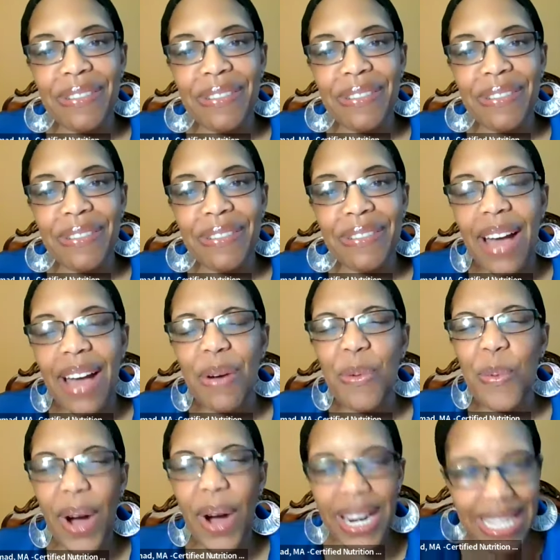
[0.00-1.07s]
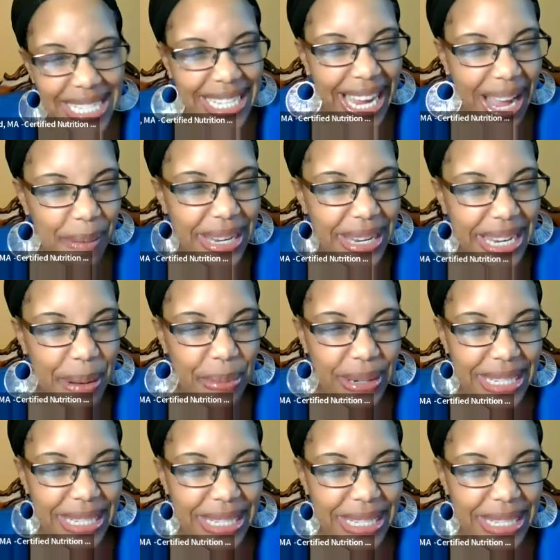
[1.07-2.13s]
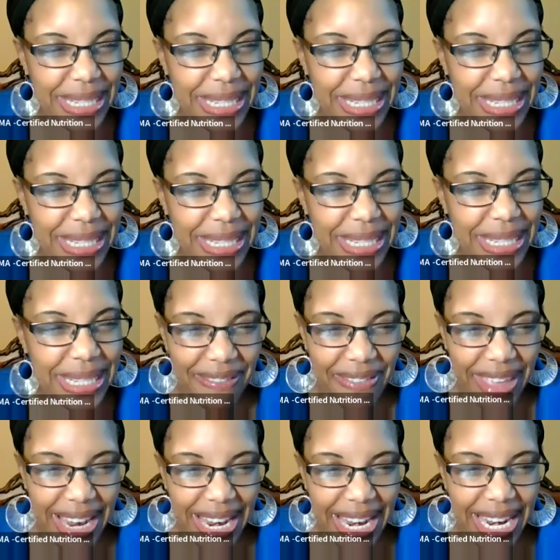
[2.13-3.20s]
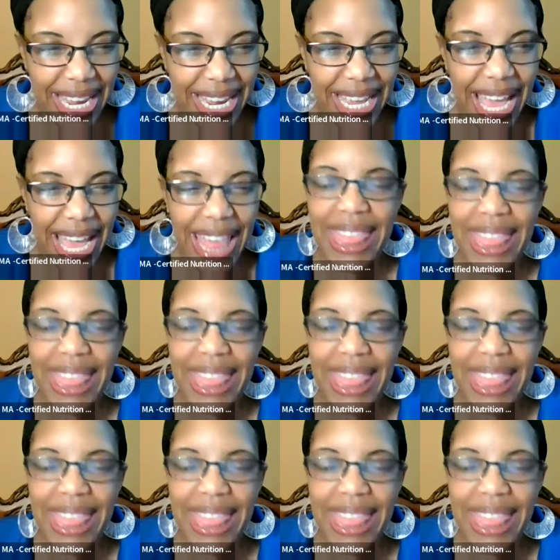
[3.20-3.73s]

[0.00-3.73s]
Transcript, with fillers: I want to say I'm on number seven. I think I